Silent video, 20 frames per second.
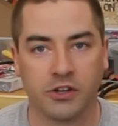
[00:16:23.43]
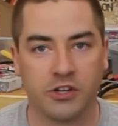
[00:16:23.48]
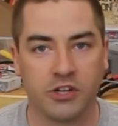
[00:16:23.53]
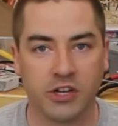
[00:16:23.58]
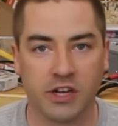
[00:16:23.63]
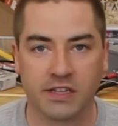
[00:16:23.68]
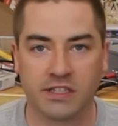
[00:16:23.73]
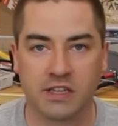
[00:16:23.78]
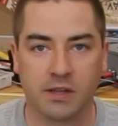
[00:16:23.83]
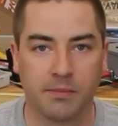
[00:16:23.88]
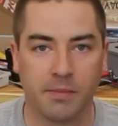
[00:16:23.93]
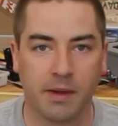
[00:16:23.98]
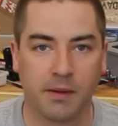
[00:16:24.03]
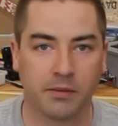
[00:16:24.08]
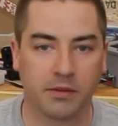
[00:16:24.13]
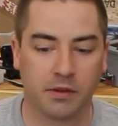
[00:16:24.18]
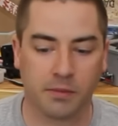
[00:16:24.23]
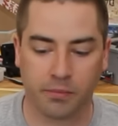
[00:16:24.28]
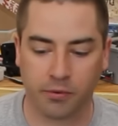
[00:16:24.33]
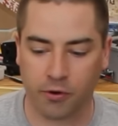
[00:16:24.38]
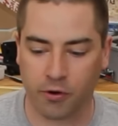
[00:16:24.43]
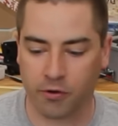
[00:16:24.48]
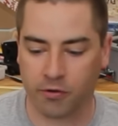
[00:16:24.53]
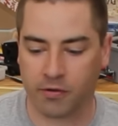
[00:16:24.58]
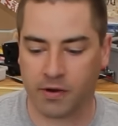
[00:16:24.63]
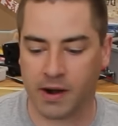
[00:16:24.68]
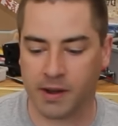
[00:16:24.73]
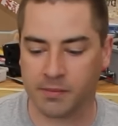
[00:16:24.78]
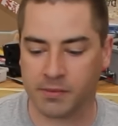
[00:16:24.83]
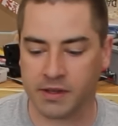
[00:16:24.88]
just to be able to
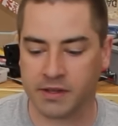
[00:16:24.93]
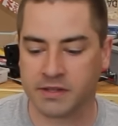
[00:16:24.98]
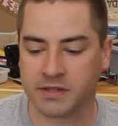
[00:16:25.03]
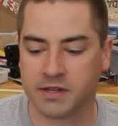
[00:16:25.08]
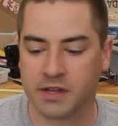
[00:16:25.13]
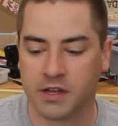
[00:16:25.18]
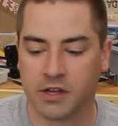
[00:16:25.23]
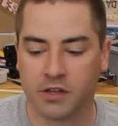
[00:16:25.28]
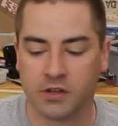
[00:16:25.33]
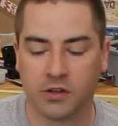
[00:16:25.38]
program this.